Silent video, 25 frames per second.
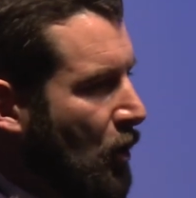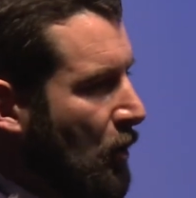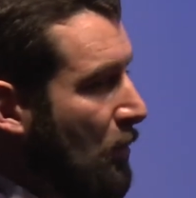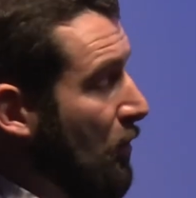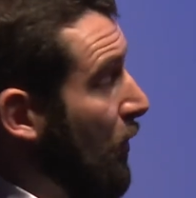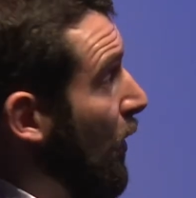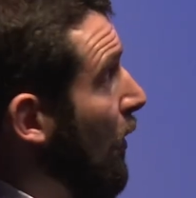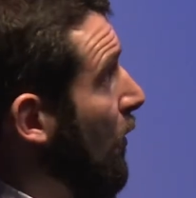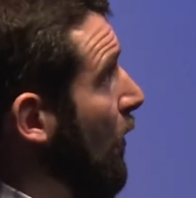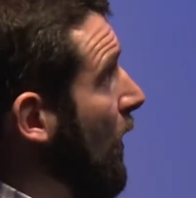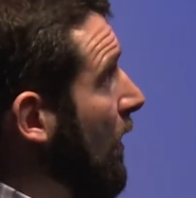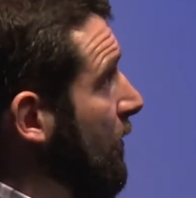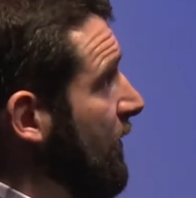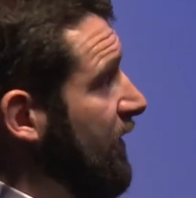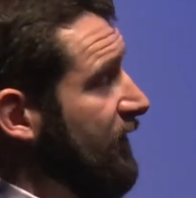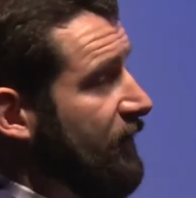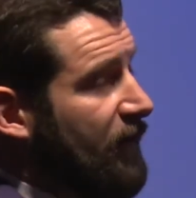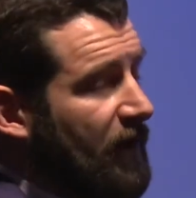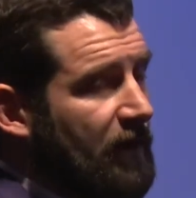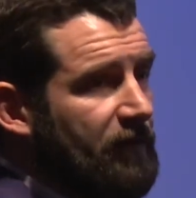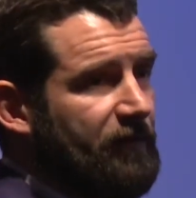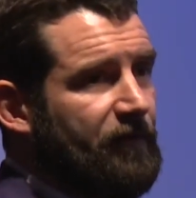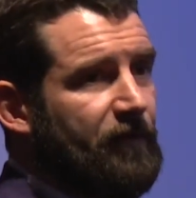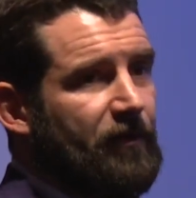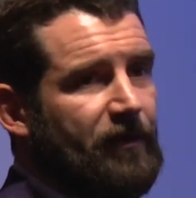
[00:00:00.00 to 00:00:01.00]
But what we
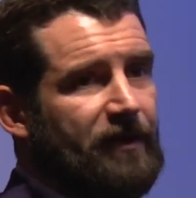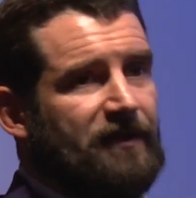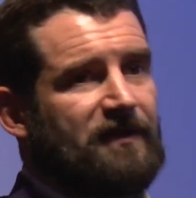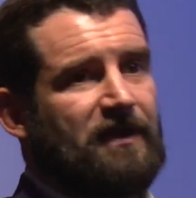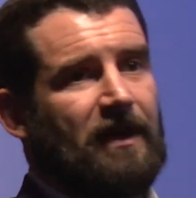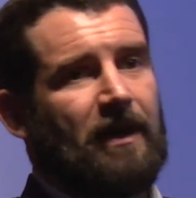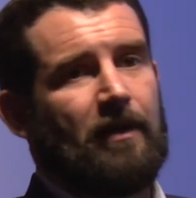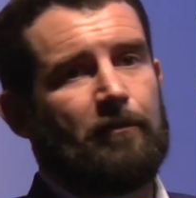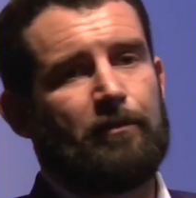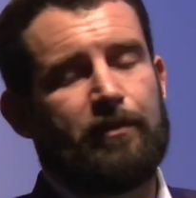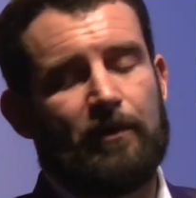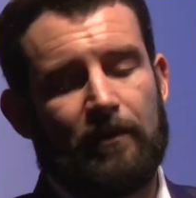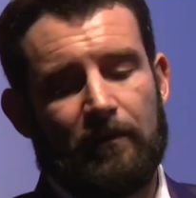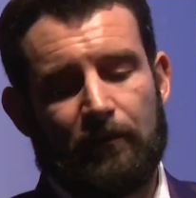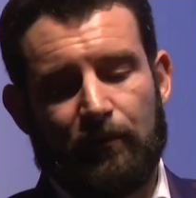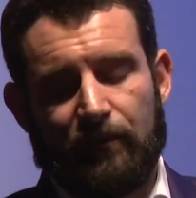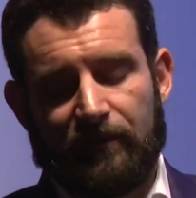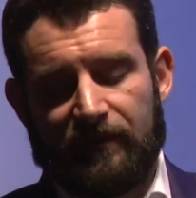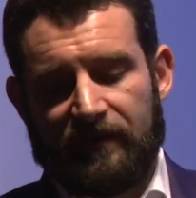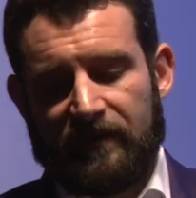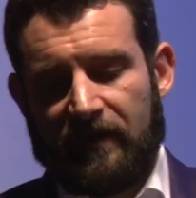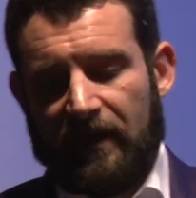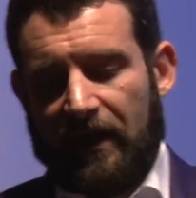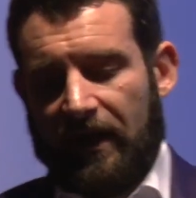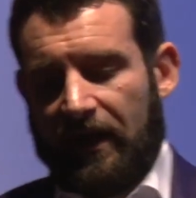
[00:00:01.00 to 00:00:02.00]
found, for example,
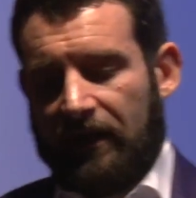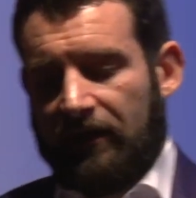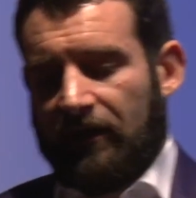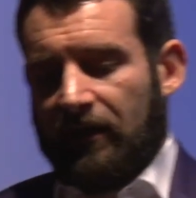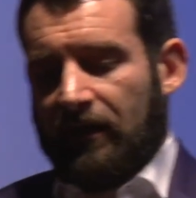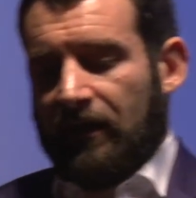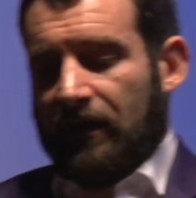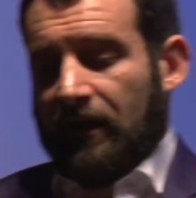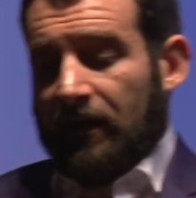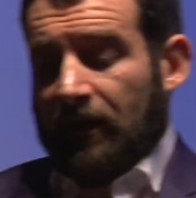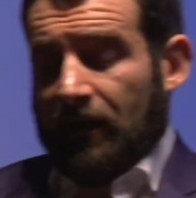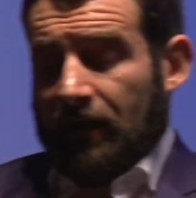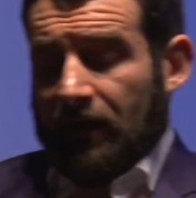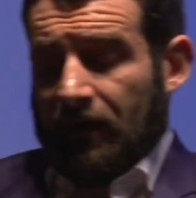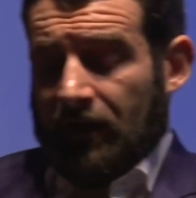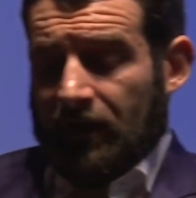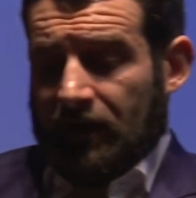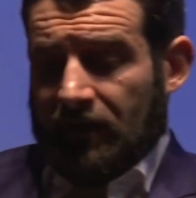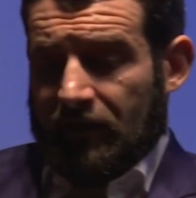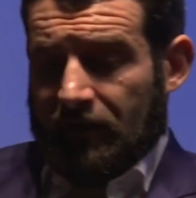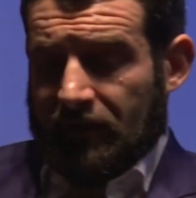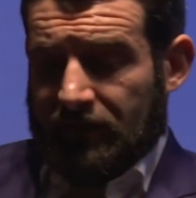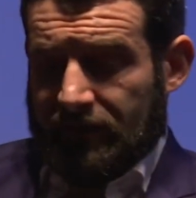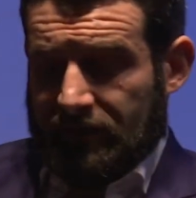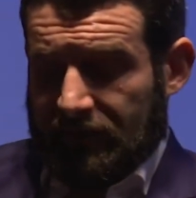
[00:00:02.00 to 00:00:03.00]
was that
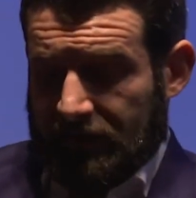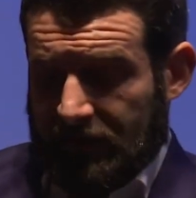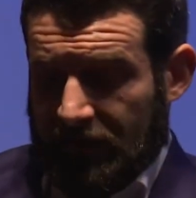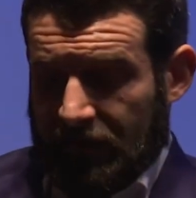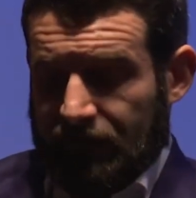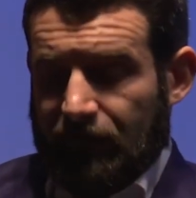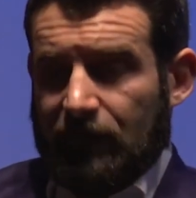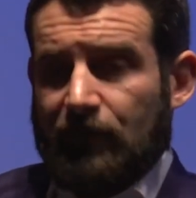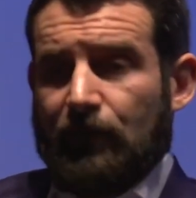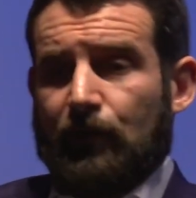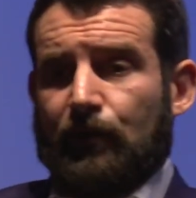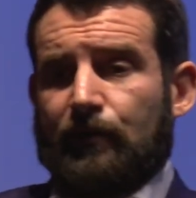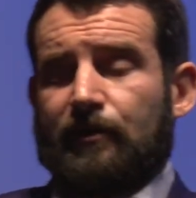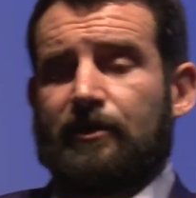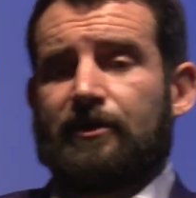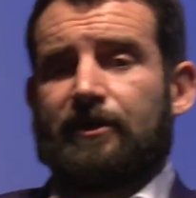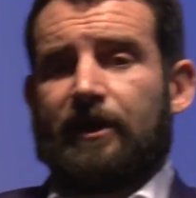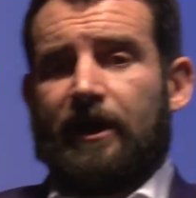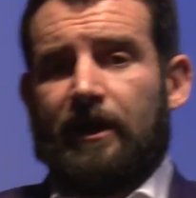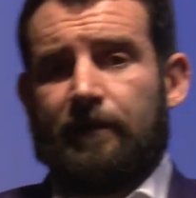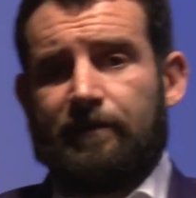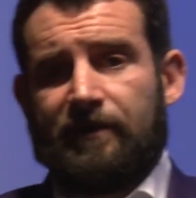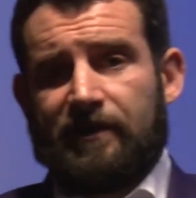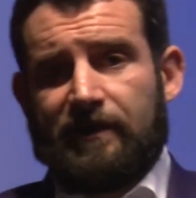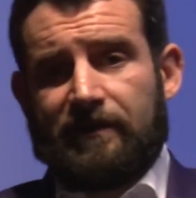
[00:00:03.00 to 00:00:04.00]
given those
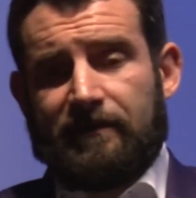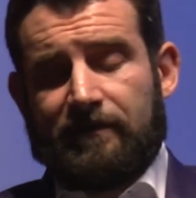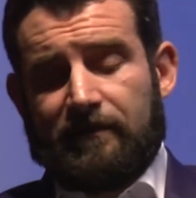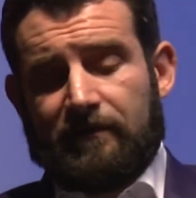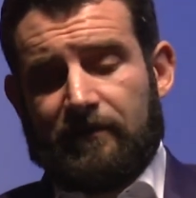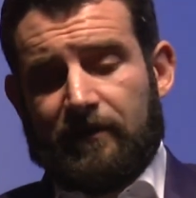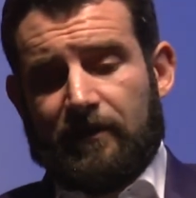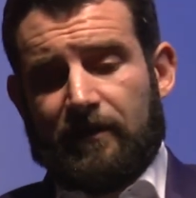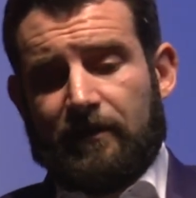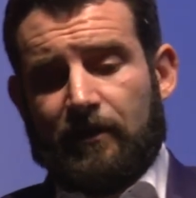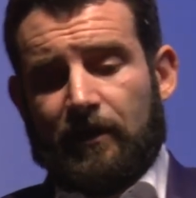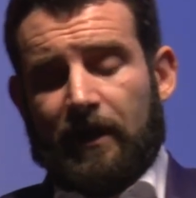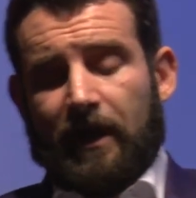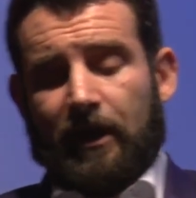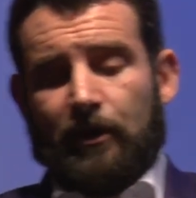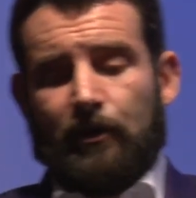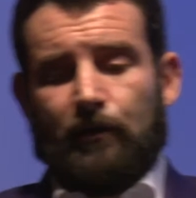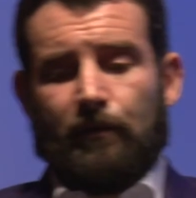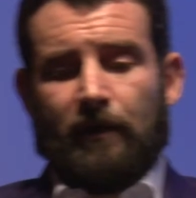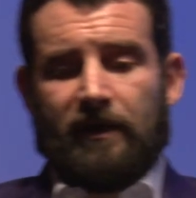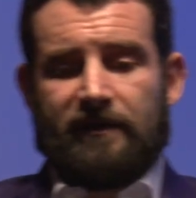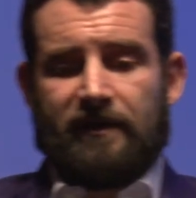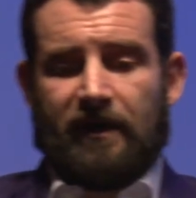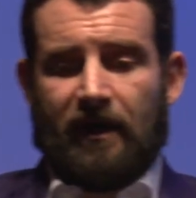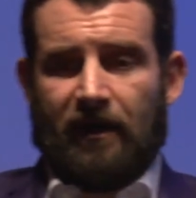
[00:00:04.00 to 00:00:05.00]
shapes, and you
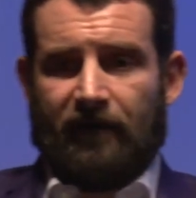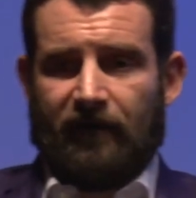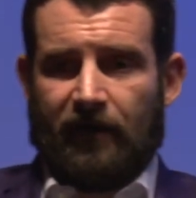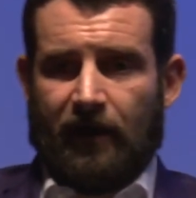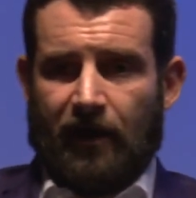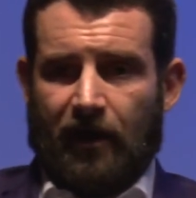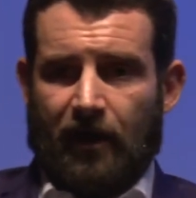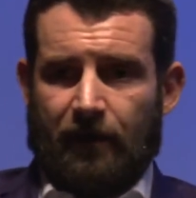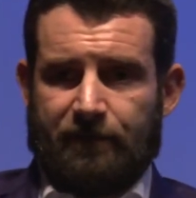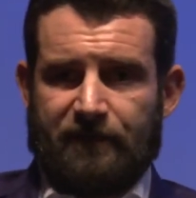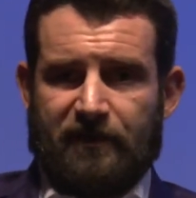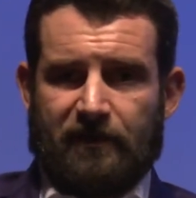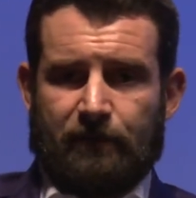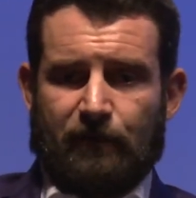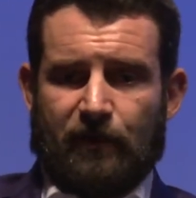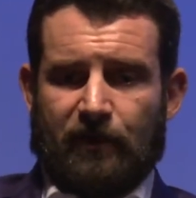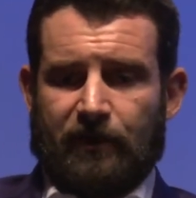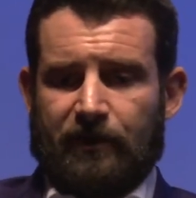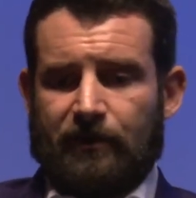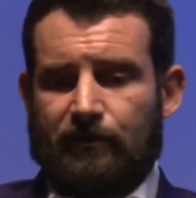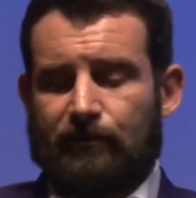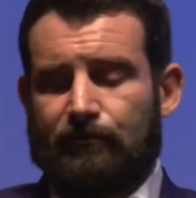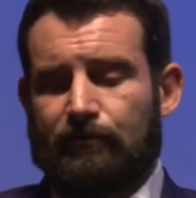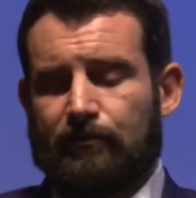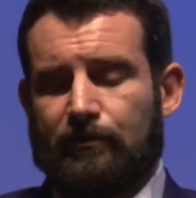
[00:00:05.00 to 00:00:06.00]
want to have an
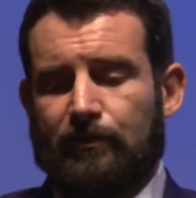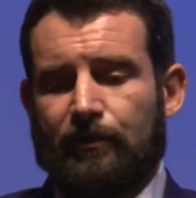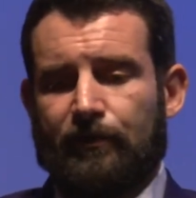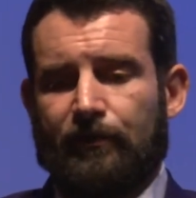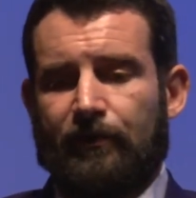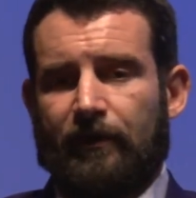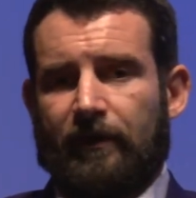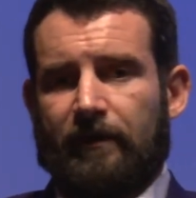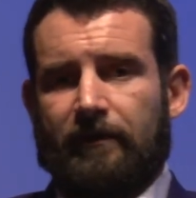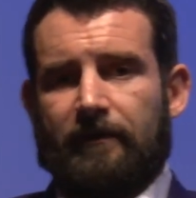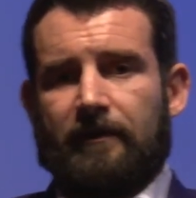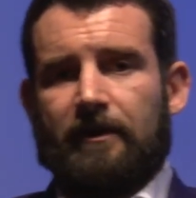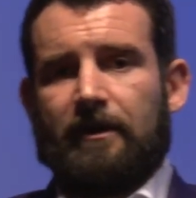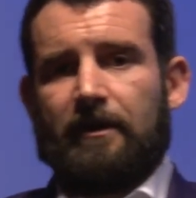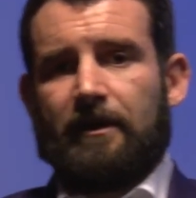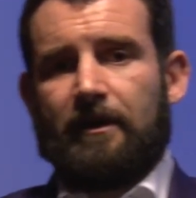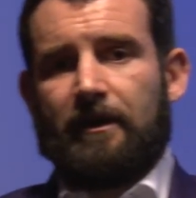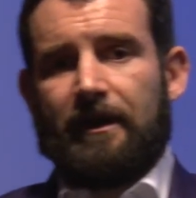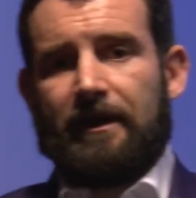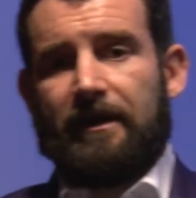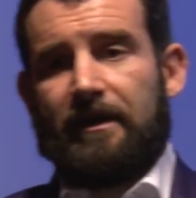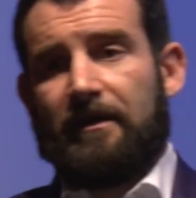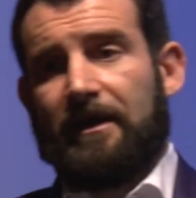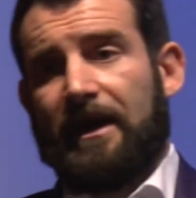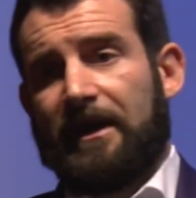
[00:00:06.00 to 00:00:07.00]
optimized route,
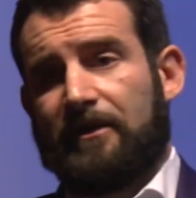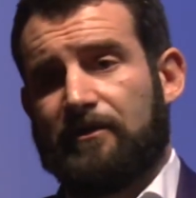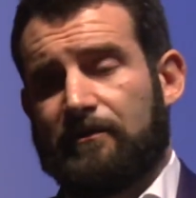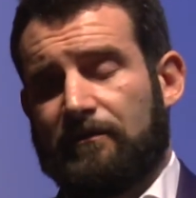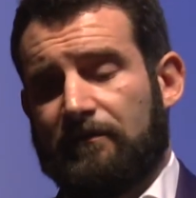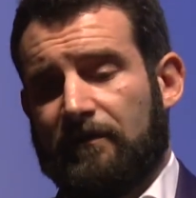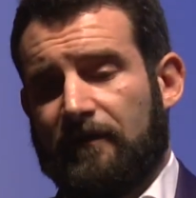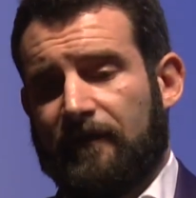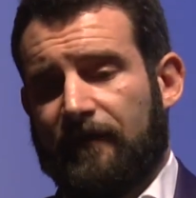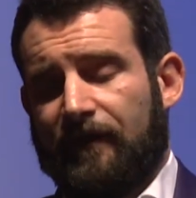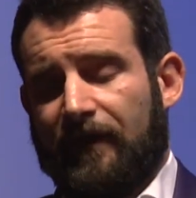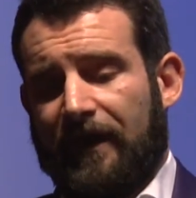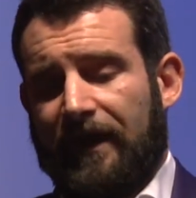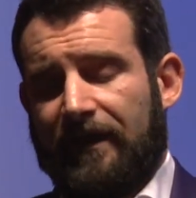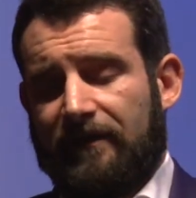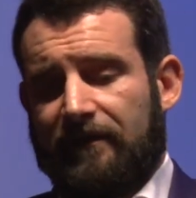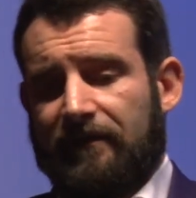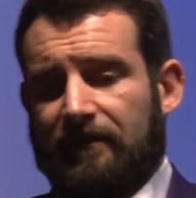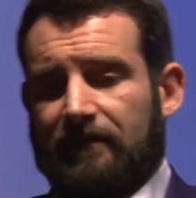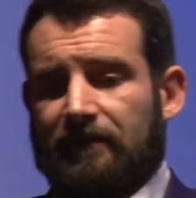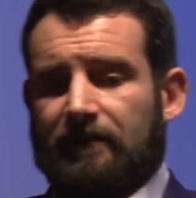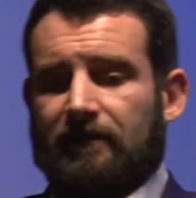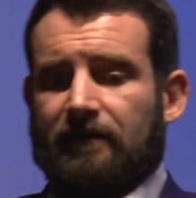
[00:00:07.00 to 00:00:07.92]
in actual fact,